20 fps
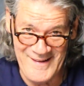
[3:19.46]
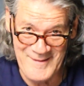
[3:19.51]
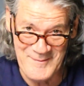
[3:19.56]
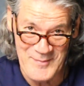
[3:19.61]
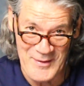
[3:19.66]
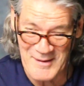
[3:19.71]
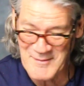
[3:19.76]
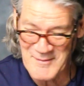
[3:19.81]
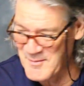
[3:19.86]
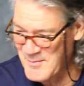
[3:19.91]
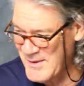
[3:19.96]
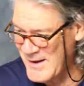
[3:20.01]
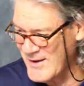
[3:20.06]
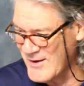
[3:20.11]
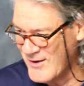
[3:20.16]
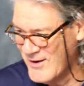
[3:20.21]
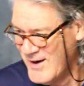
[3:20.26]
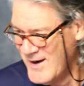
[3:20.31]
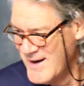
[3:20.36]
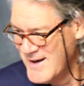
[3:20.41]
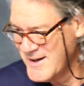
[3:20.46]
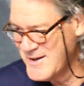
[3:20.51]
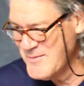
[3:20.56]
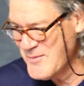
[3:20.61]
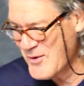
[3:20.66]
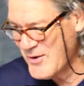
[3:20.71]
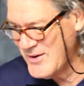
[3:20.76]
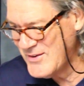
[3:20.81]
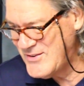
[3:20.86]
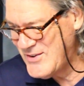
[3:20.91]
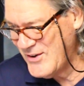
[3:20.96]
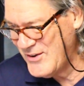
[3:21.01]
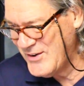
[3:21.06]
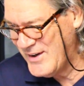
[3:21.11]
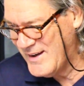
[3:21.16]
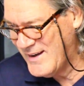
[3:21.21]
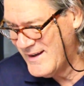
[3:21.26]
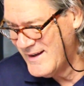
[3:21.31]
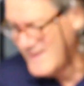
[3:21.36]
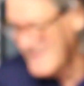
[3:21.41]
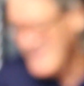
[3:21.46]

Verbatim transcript: Barbara Butler, good morning to you